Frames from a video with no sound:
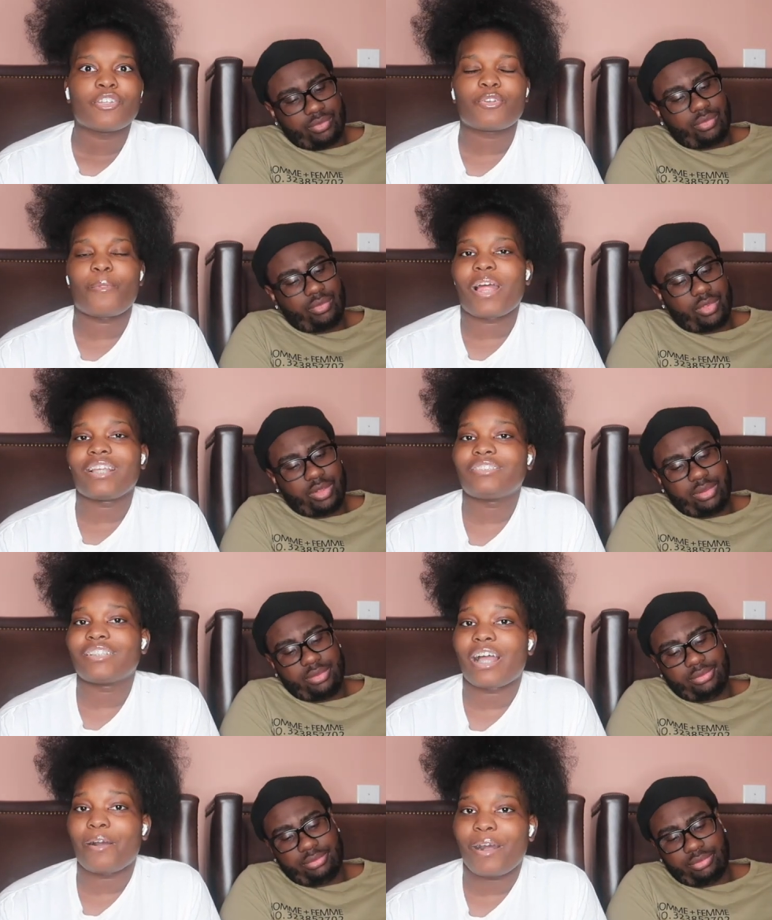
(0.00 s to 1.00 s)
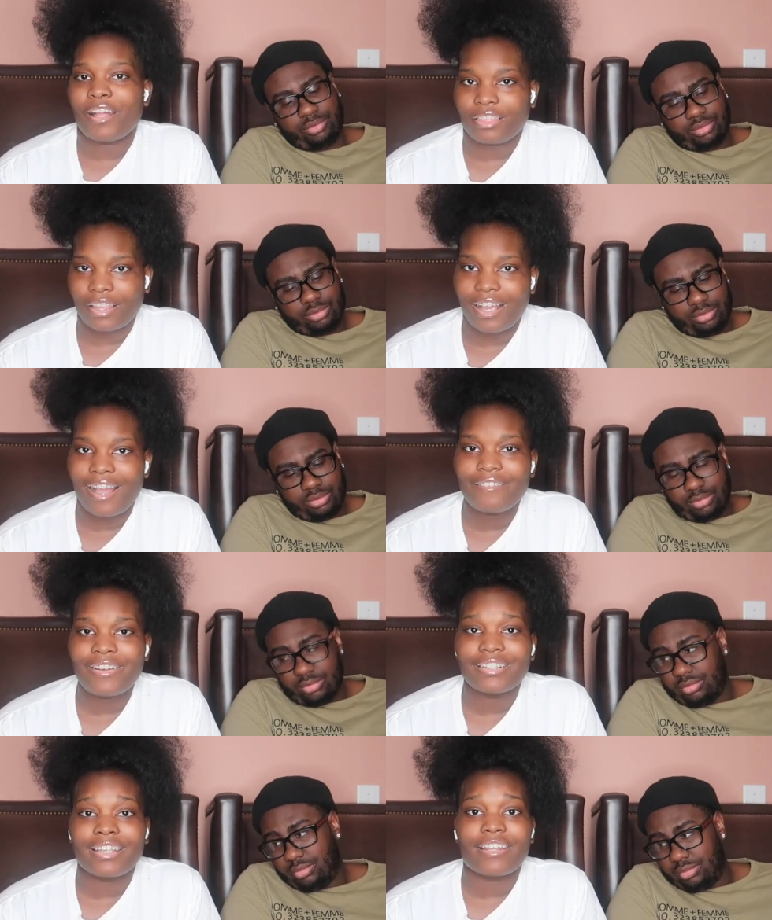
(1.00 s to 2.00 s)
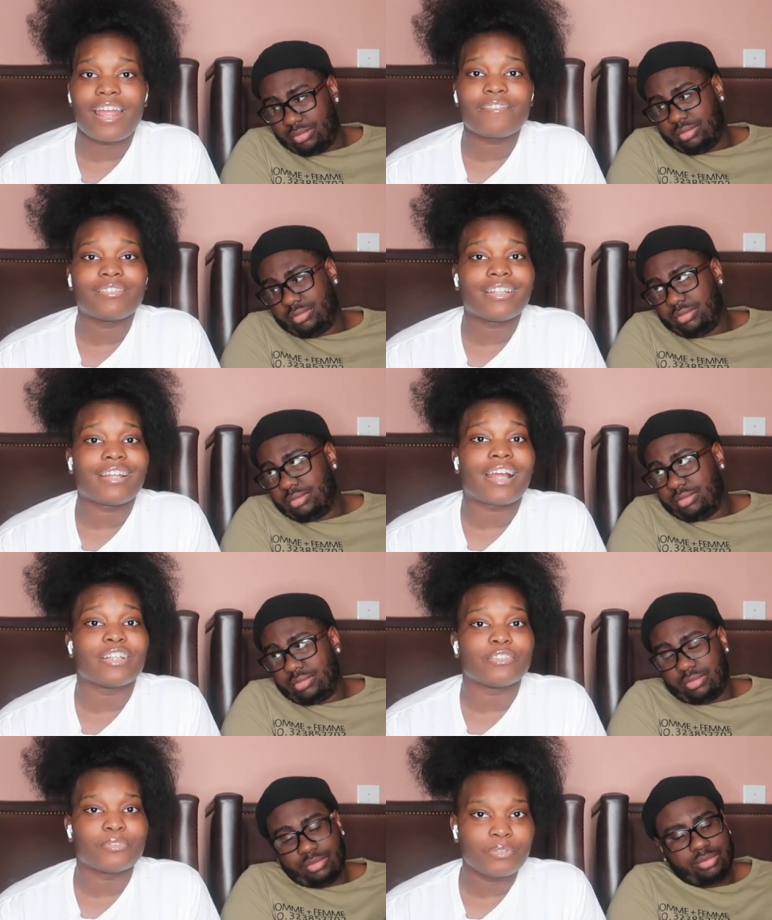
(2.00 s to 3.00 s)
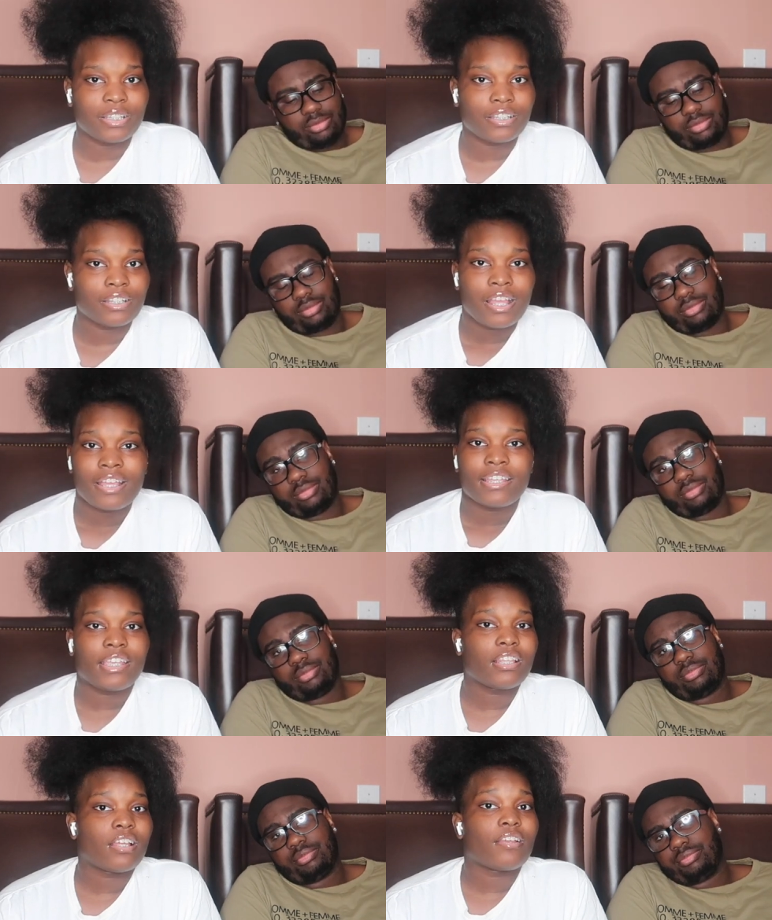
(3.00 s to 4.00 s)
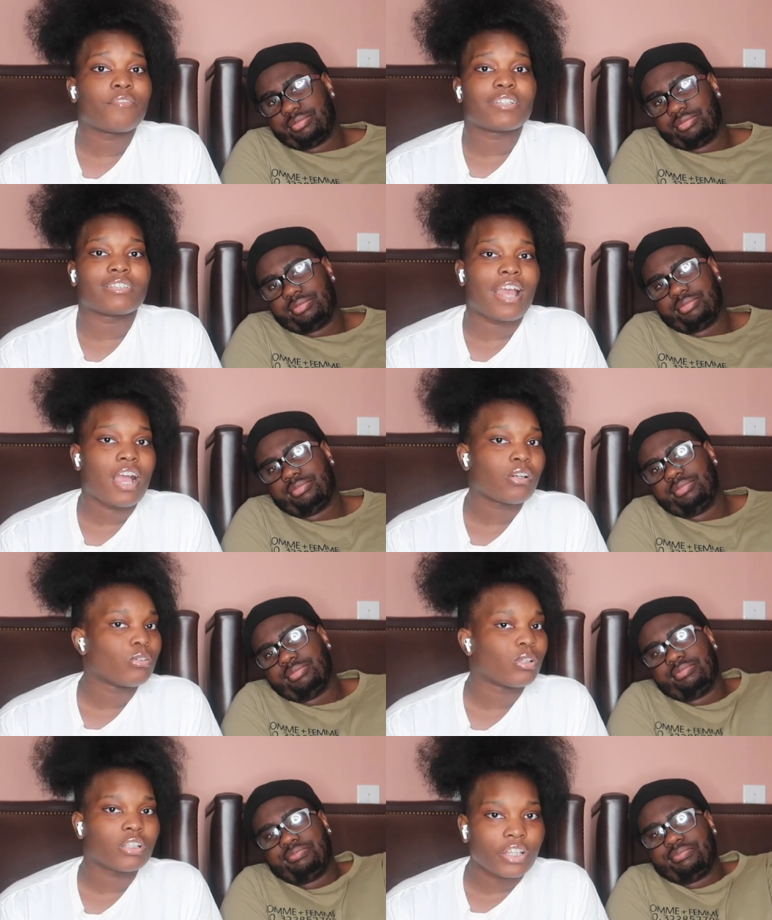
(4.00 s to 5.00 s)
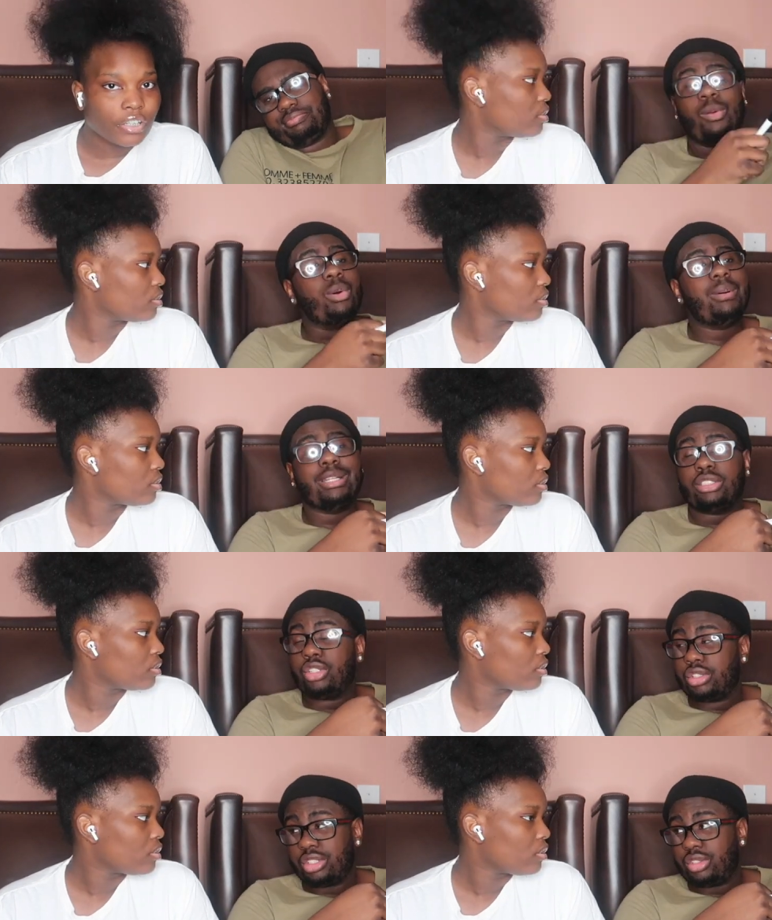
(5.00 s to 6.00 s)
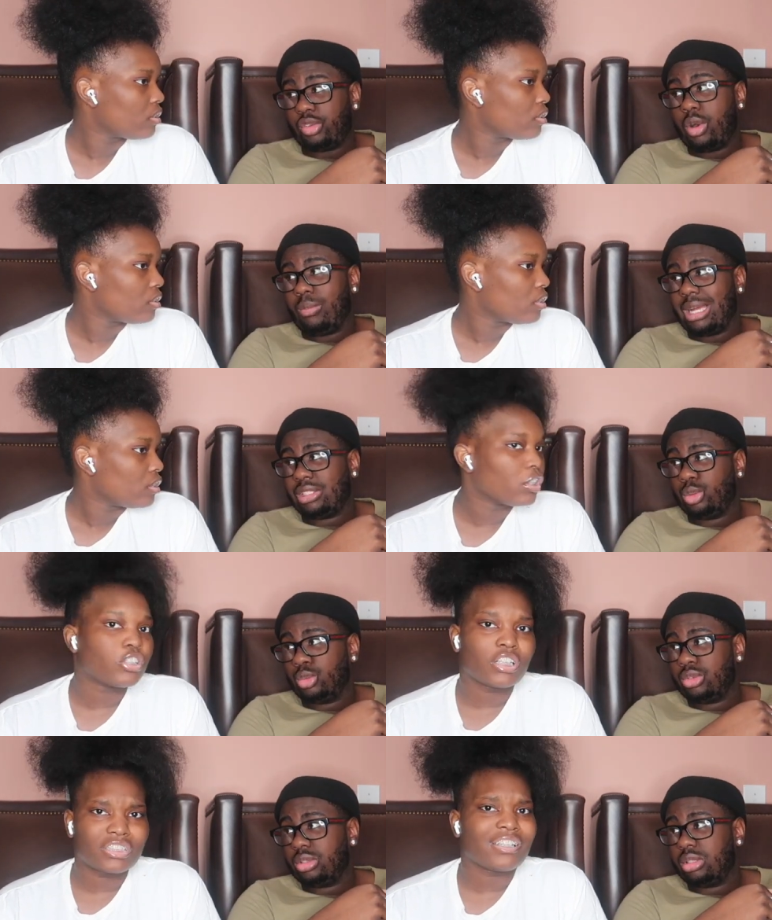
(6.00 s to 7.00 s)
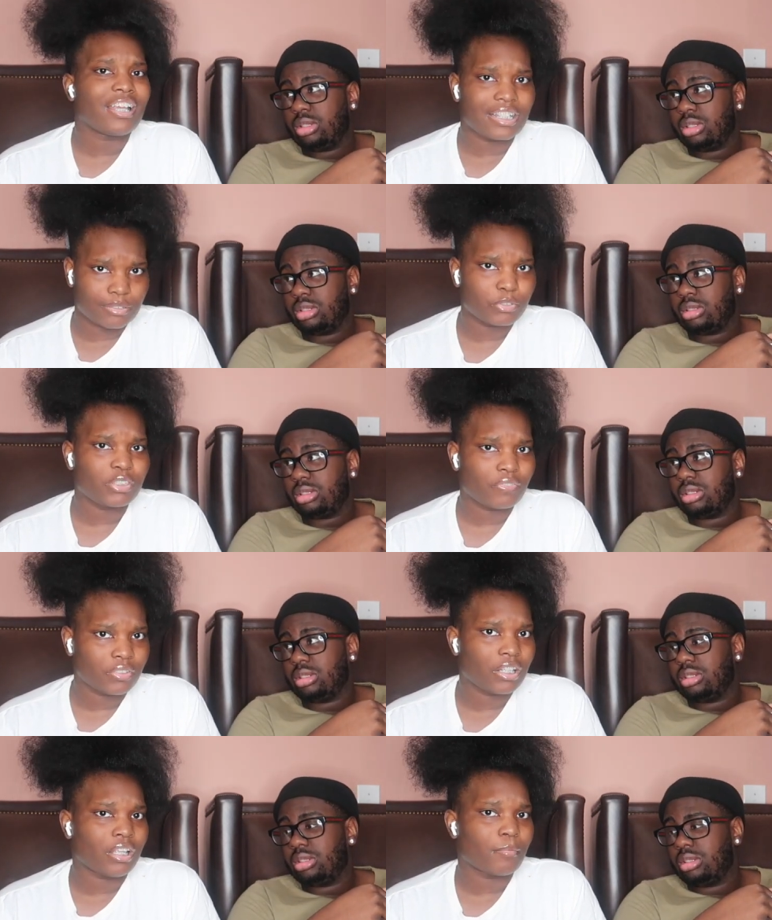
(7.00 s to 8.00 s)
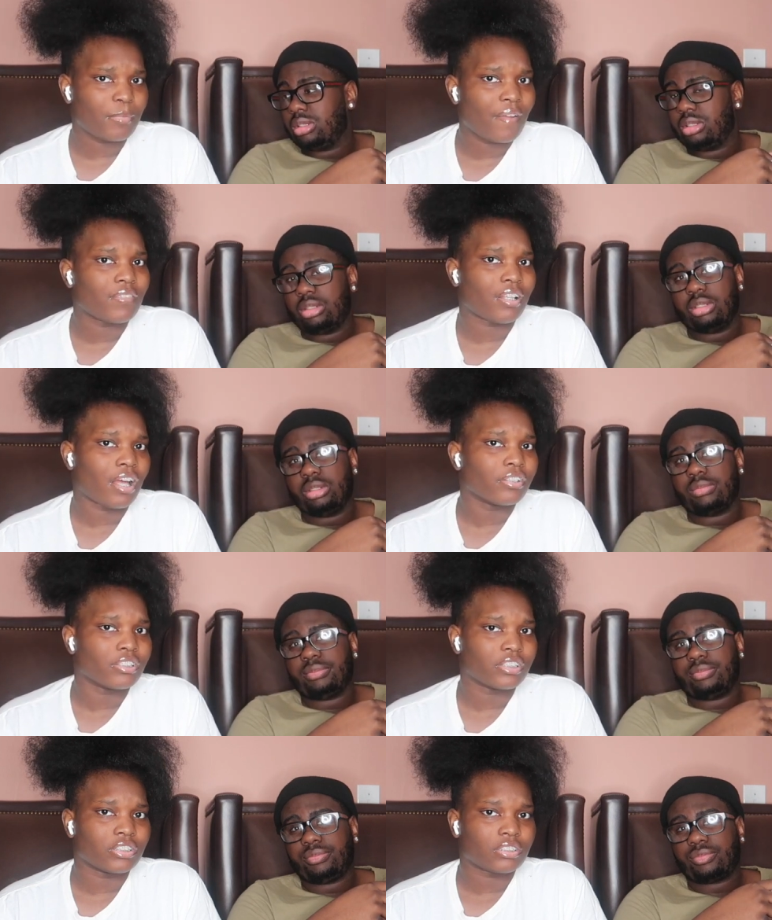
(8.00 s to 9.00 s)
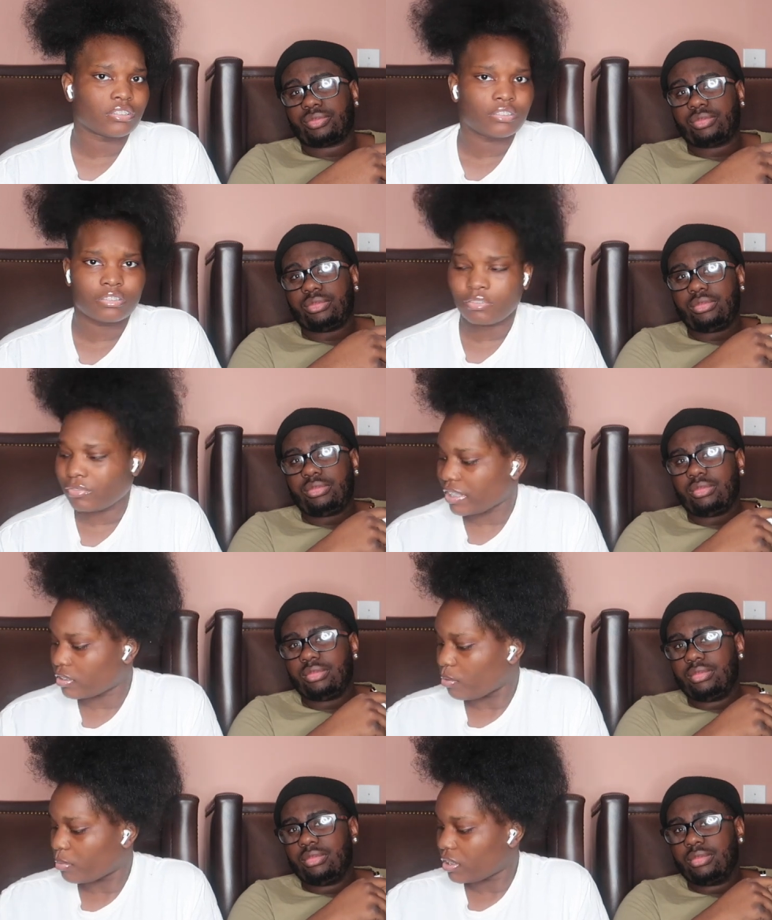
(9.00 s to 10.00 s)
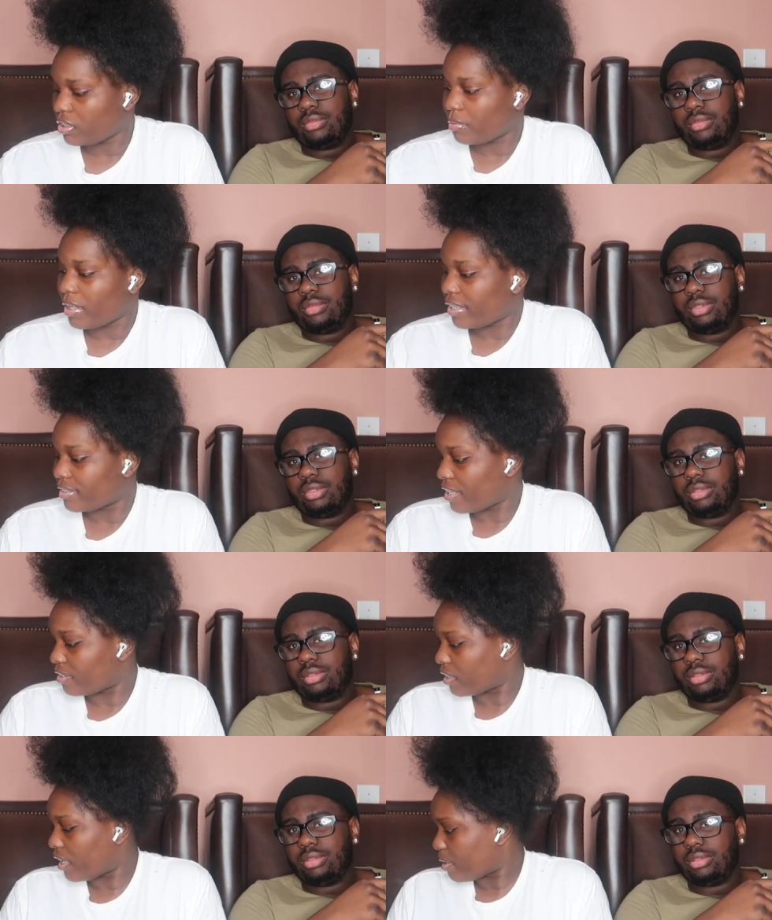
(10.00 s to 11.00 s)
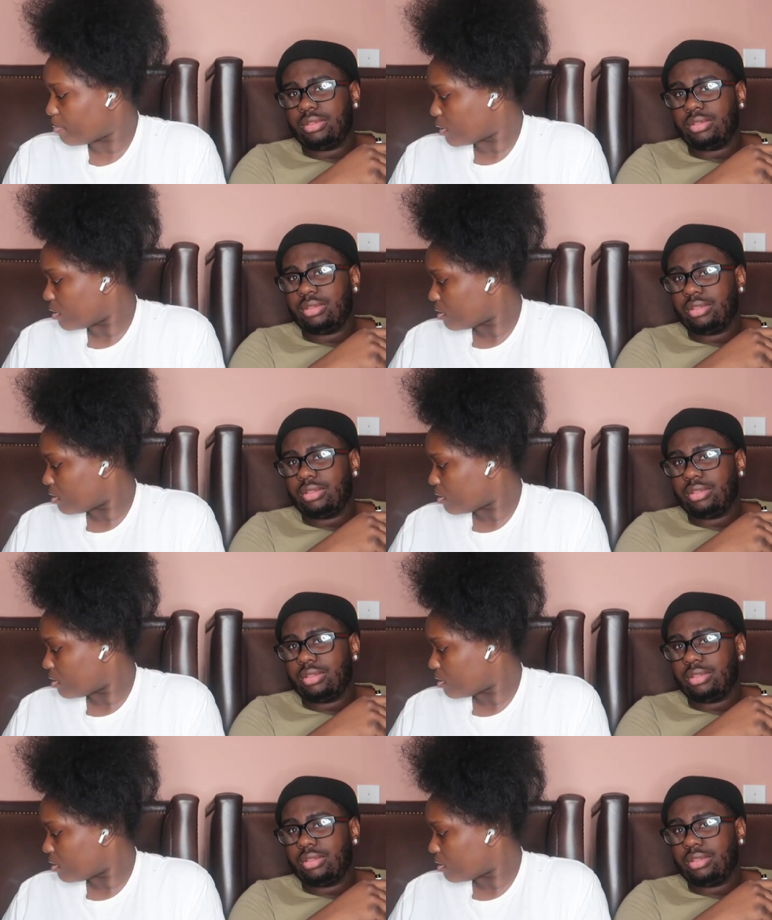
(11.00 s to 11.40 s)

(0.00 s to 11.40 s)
Speaker 1: So that's just how I think. I'd rather get everything that I do need Either if it's now or later. And what about
Speaker 2: detergent? You gonna buy two?
Speaker 1: Detergent, yes, most definitely. I'm having a lot of detergent. Roscoe, get your ass out the camera.